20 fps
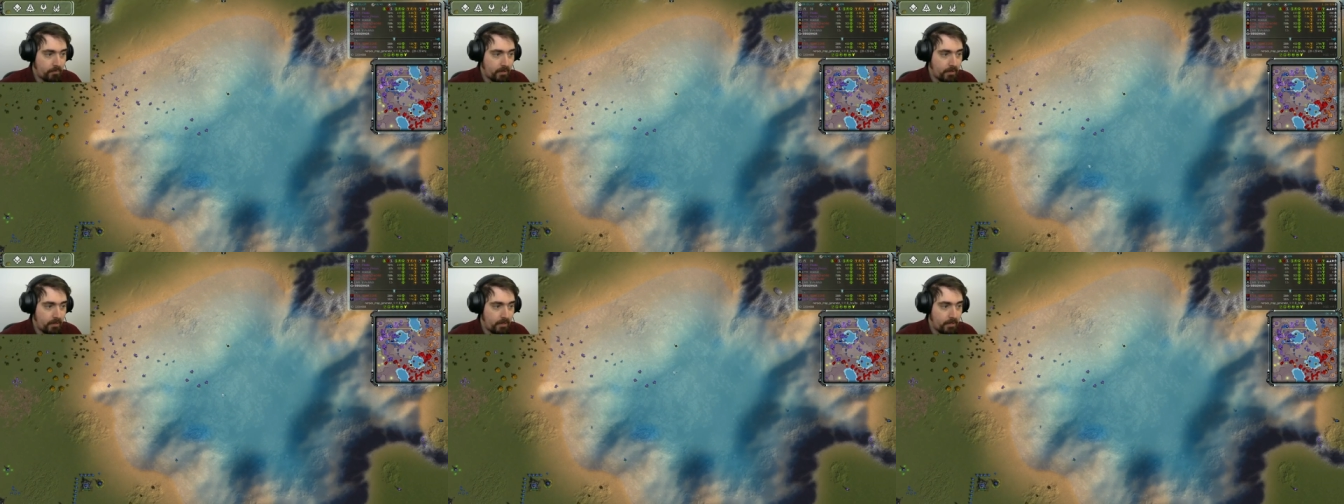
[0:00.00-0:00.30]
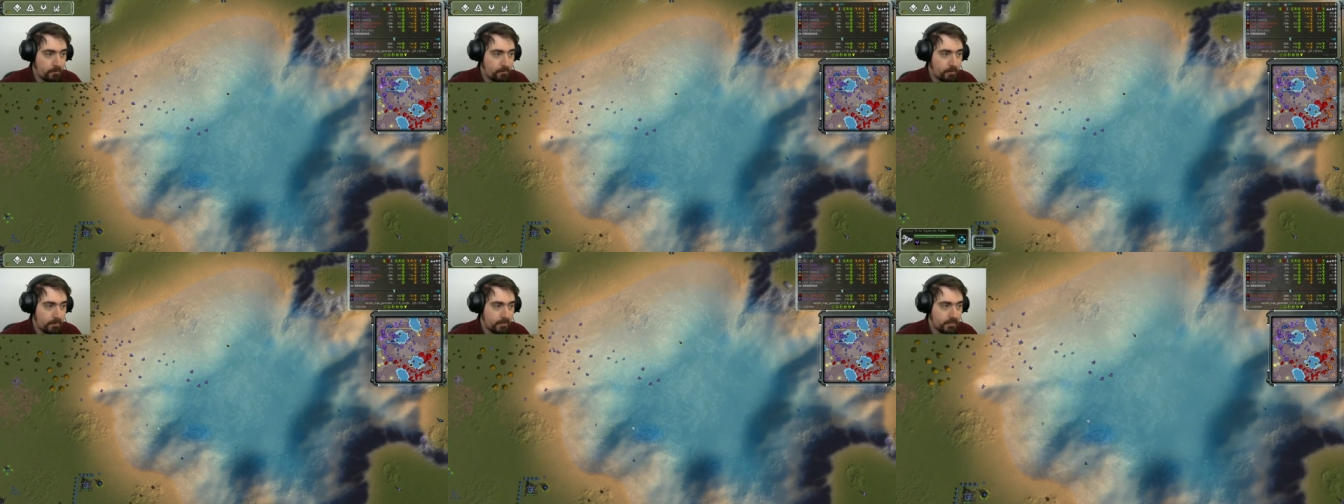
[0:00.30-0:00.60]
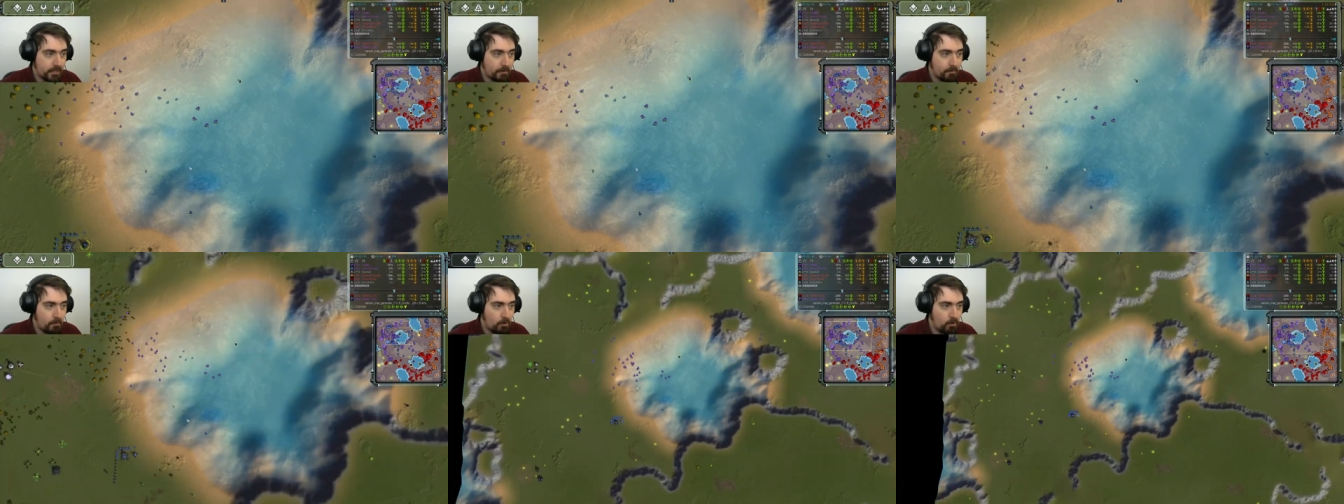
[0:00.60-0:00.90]
he's
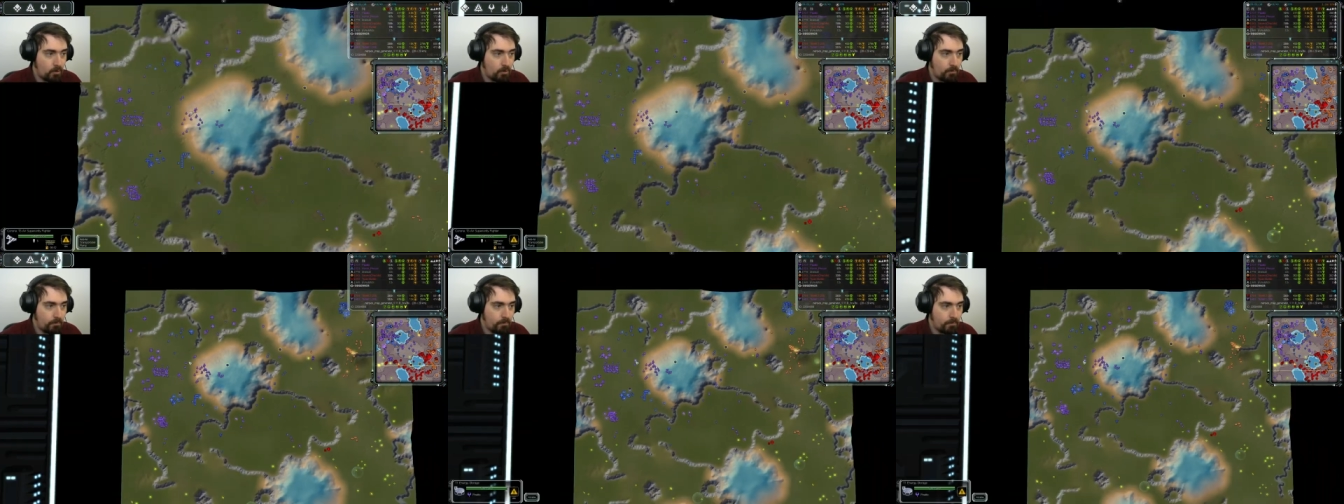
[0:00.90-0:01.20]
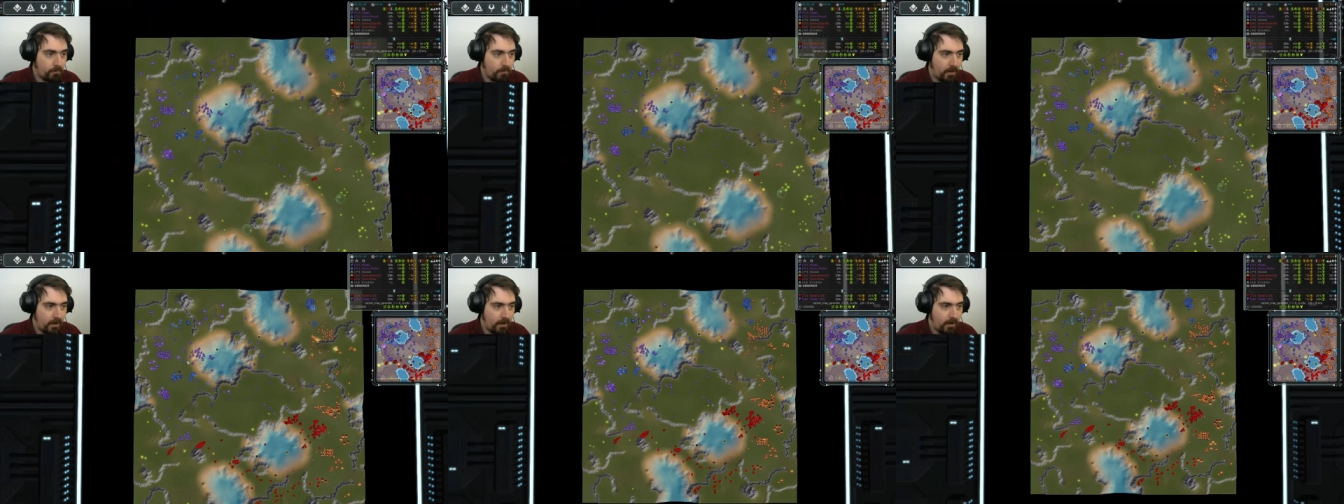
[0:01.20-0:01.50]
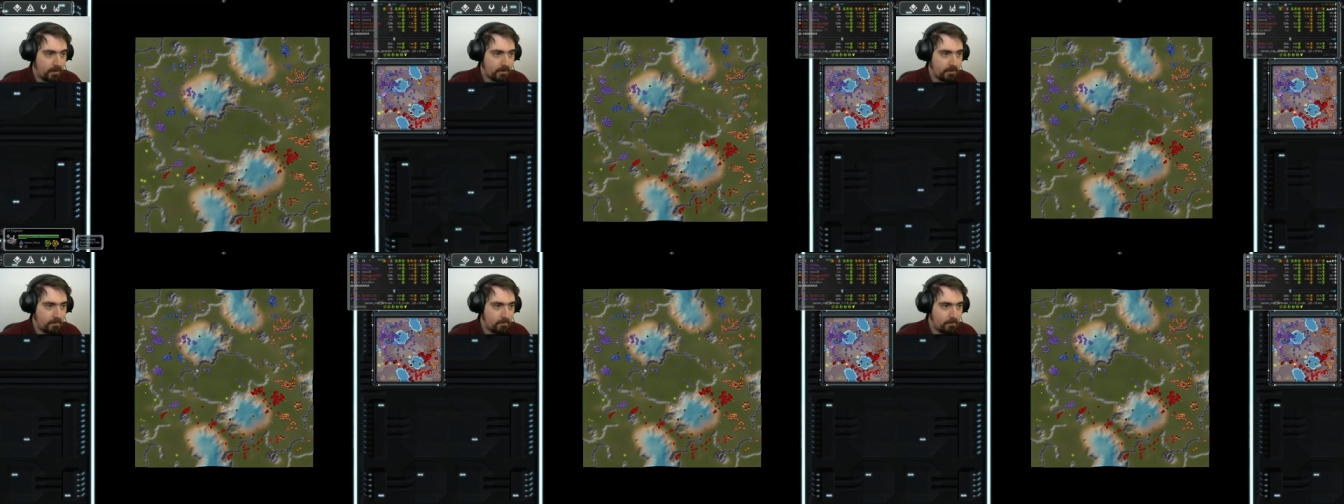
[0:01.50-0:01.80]
building more,
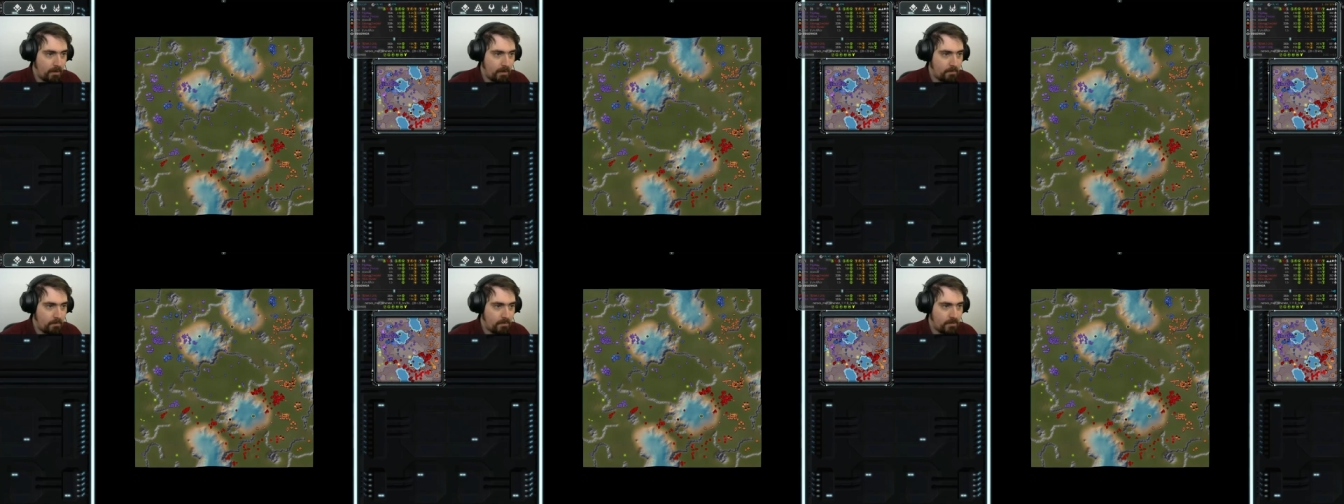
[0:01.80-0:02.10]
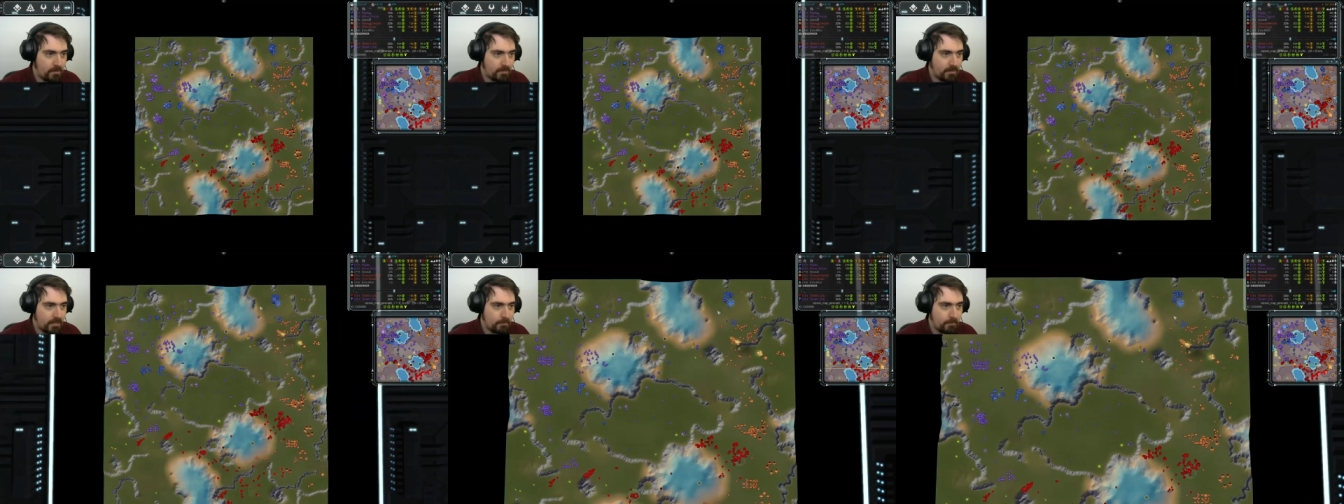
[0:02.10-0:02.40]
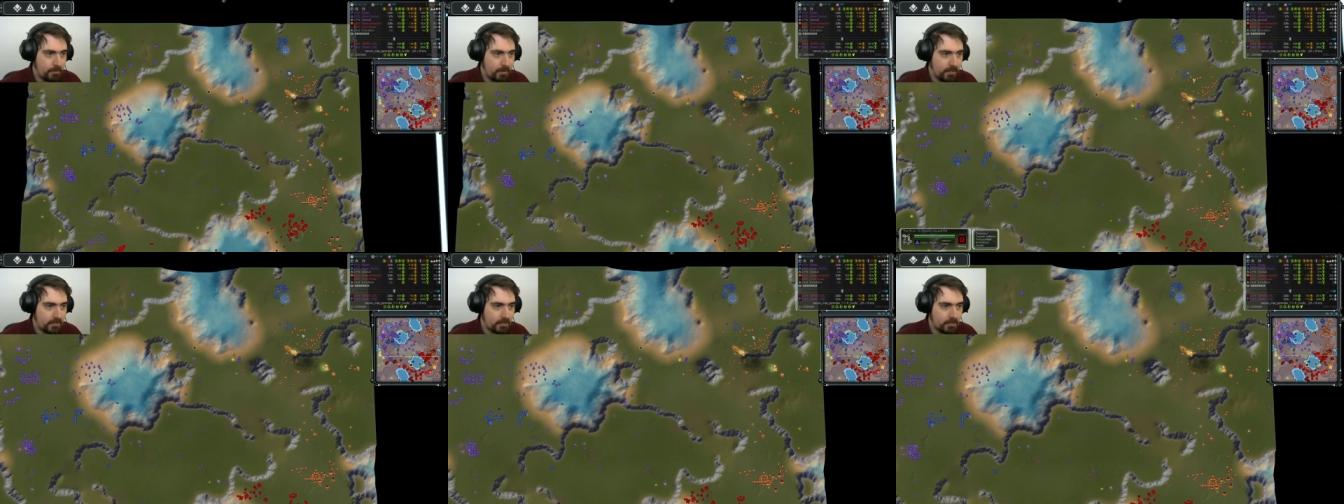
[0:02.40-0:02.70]
and maybe this
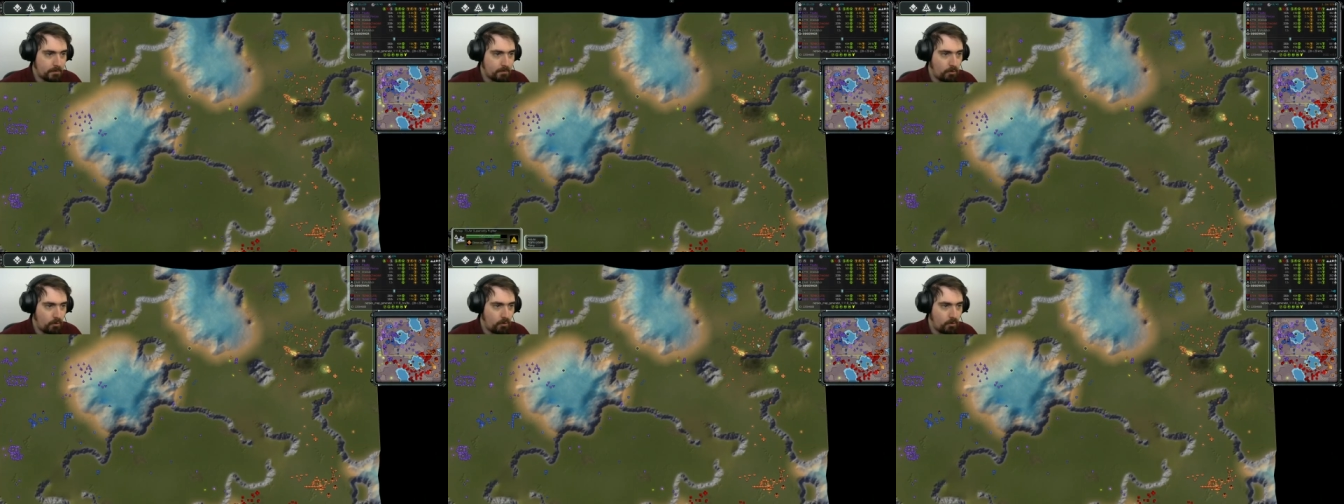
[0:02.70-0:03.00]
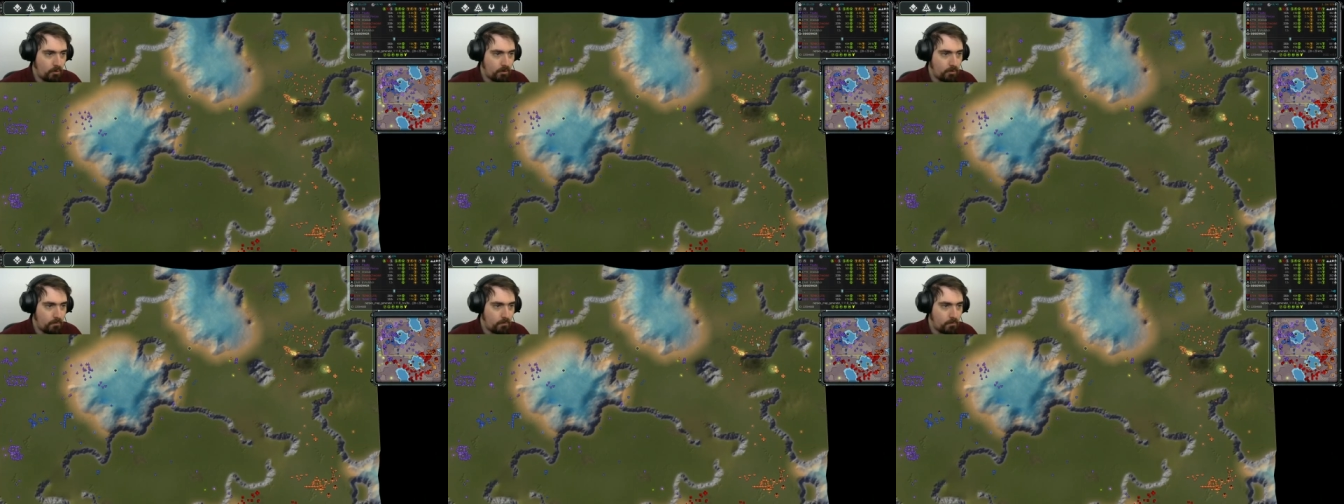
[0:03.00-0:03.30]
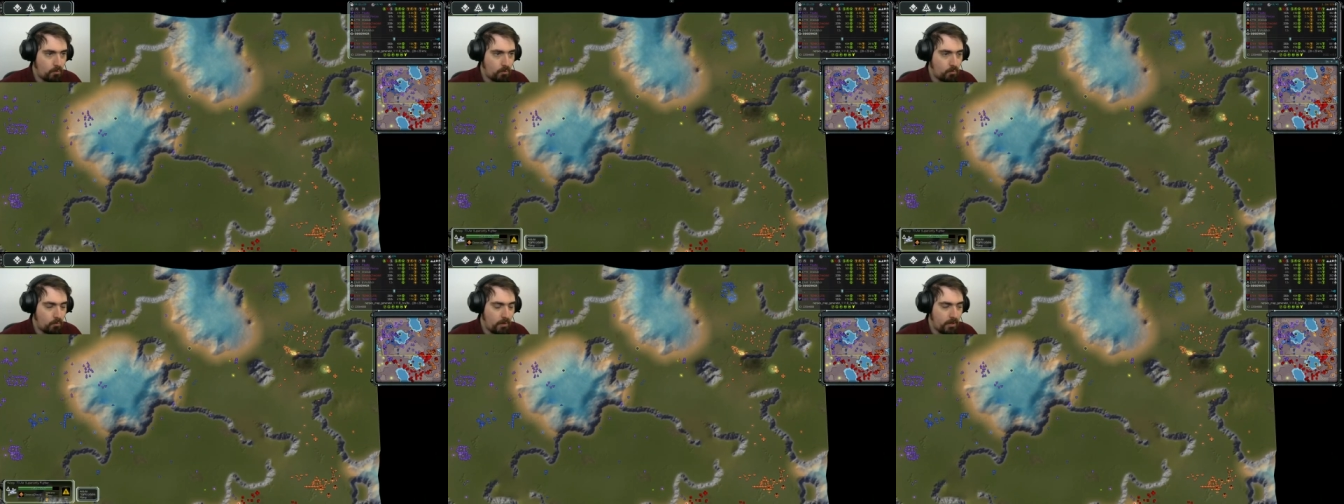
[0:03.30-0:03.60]
time he'll support them
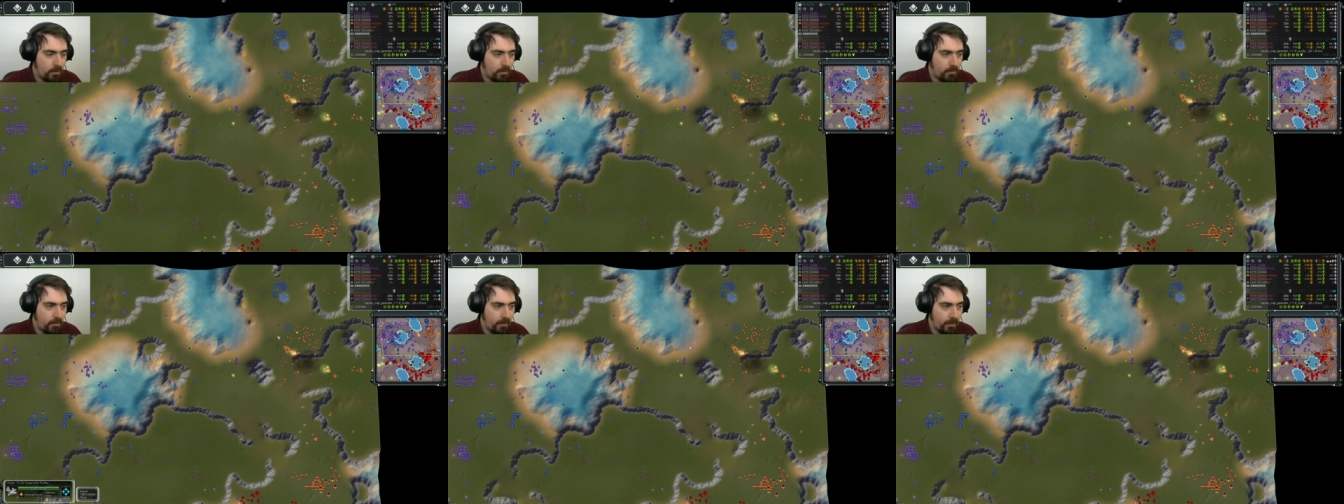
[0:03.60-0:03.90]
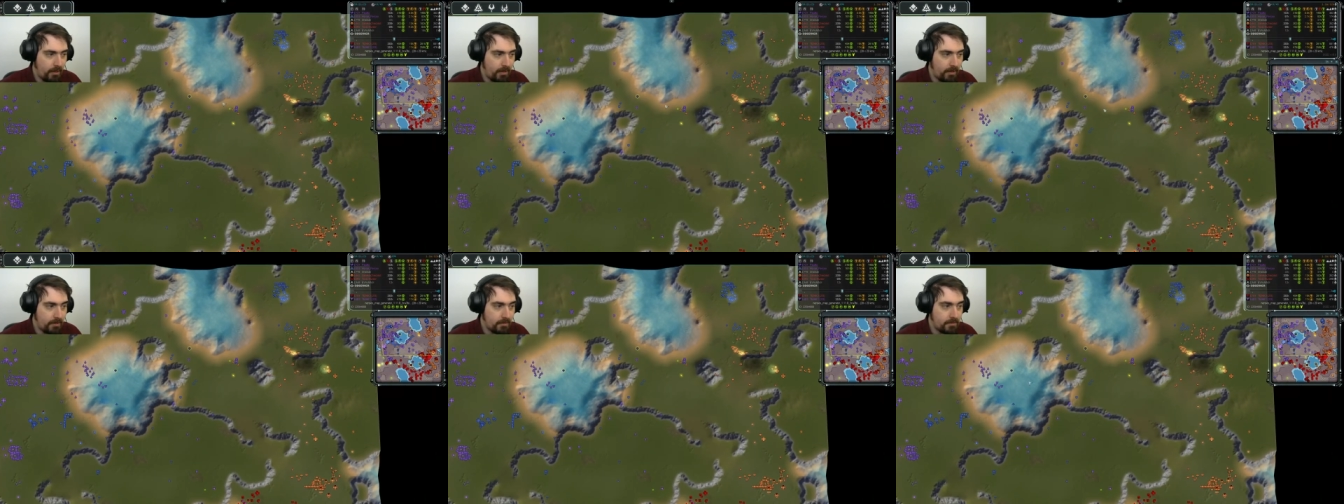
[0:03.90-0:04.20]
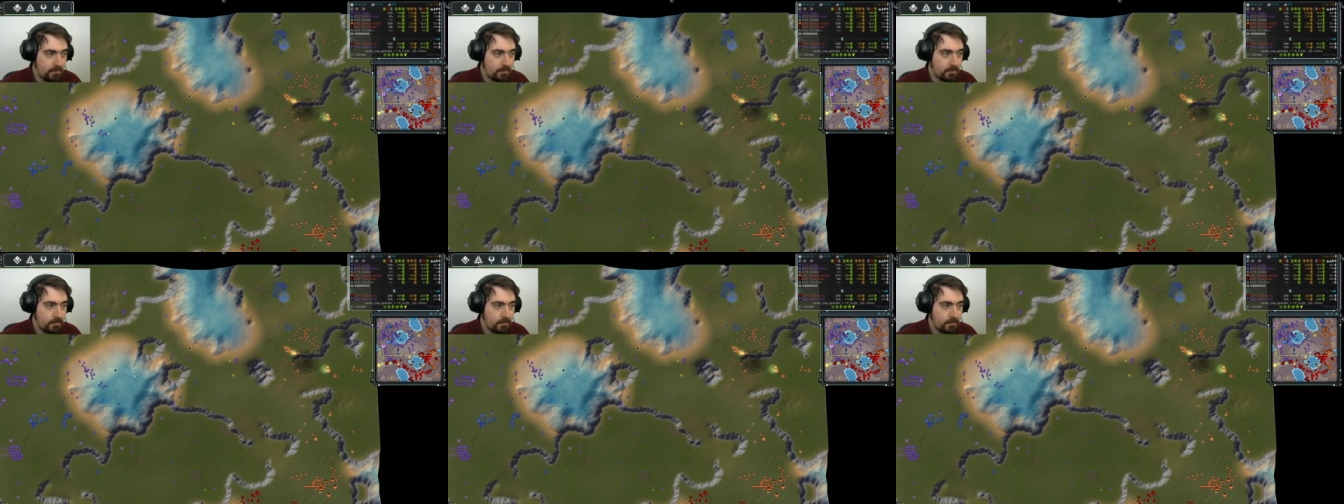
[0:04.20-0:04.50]
with
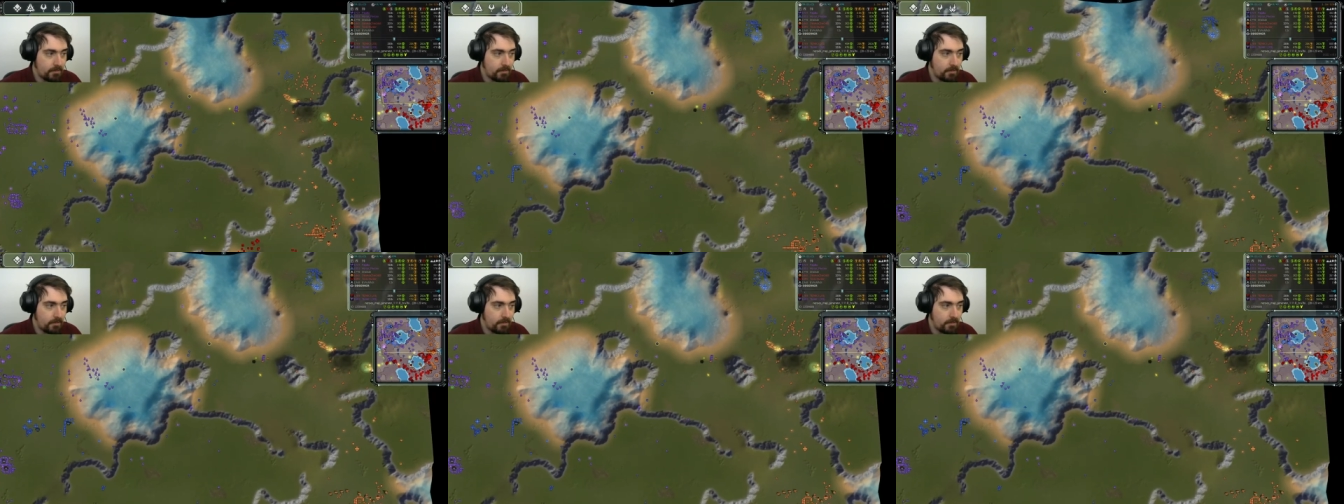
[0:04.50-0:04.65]
his